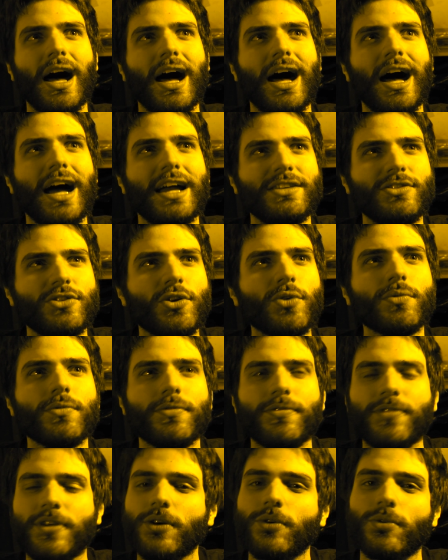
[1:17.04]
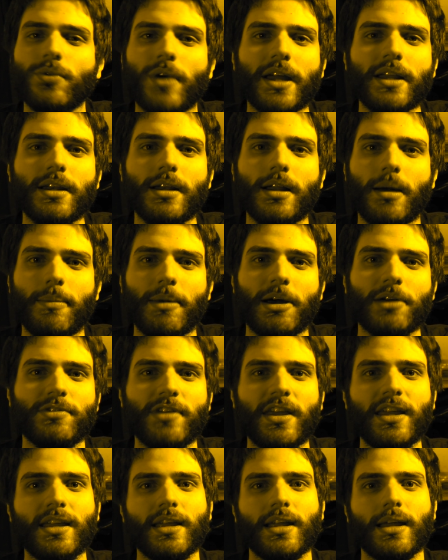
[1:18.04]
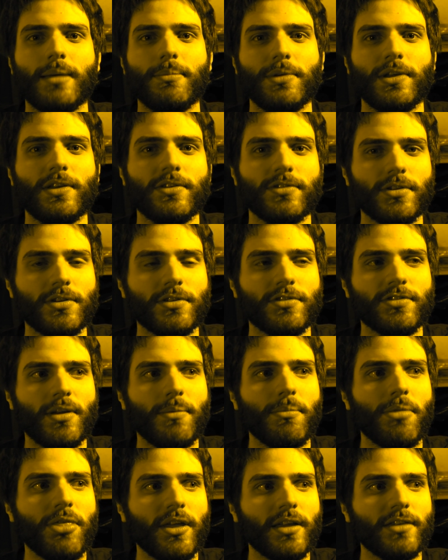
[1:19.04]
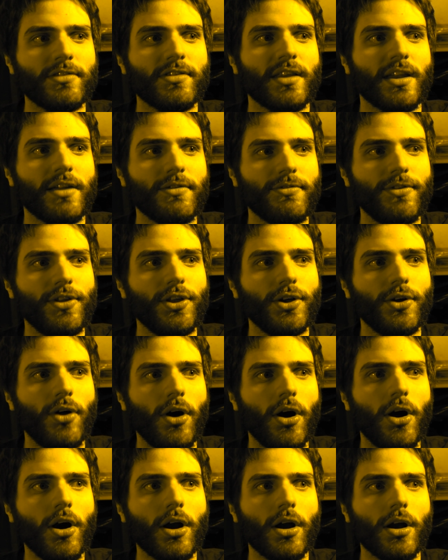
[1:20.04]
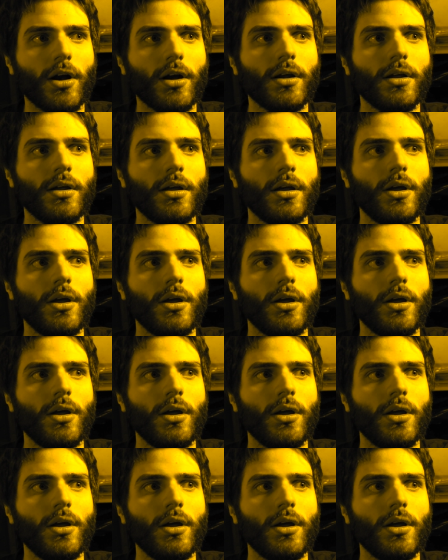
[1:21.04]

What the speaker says: I don't feel right about taking it because there are some things that I feel are